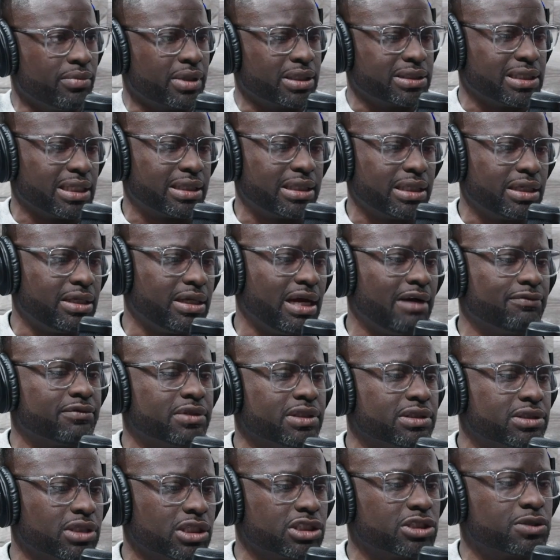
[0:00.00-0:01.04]
because I think you have
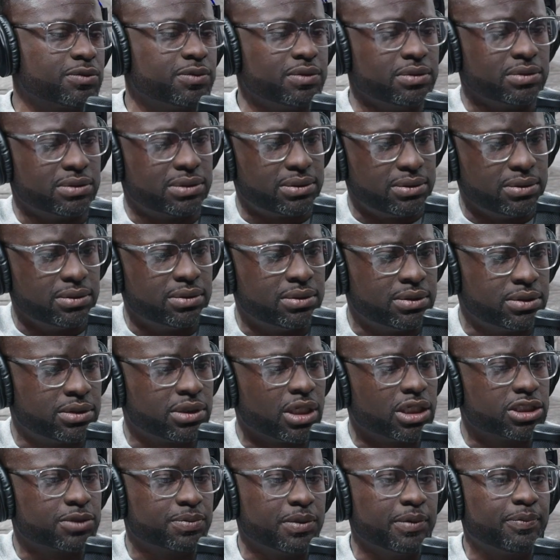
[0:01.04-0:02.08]
to
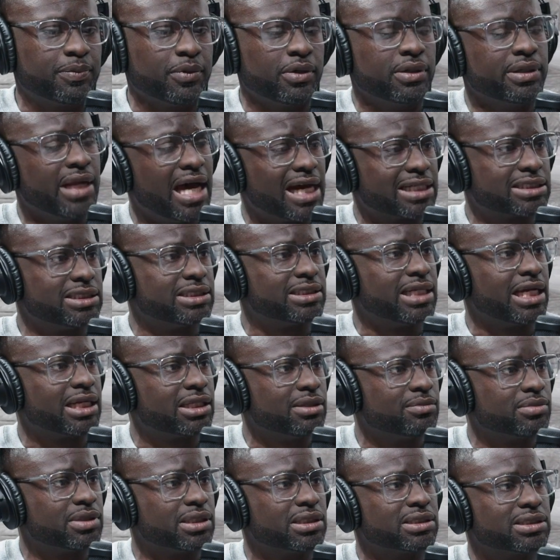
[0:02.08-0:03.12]
touch people and actually take
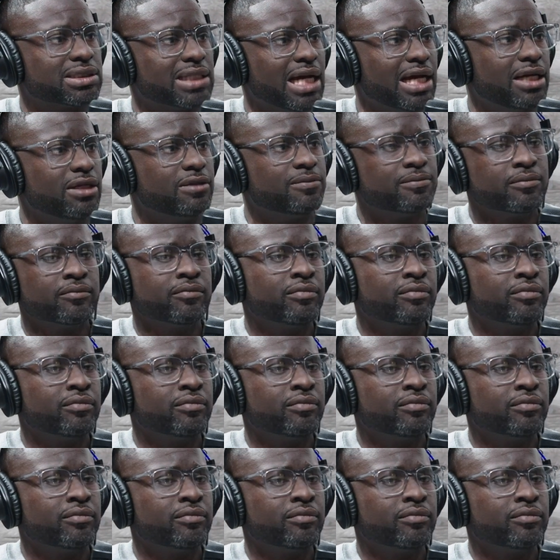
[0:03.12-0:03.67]
them to the site